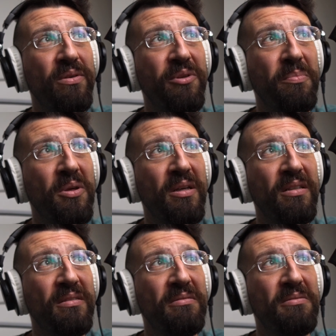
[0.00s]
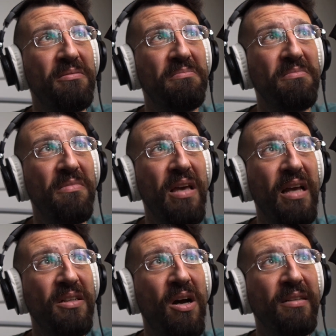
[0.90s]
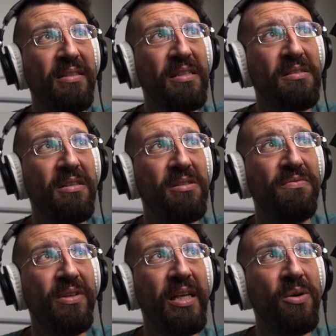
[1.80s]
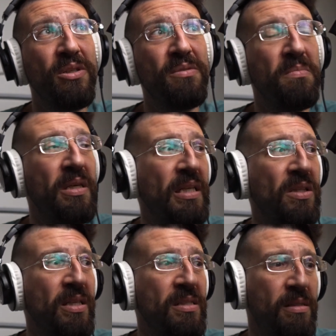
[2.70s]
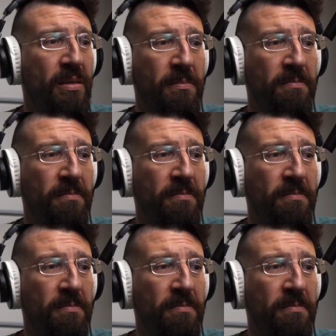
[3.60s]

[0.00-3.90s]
if you put it in that context, this video is meaningless.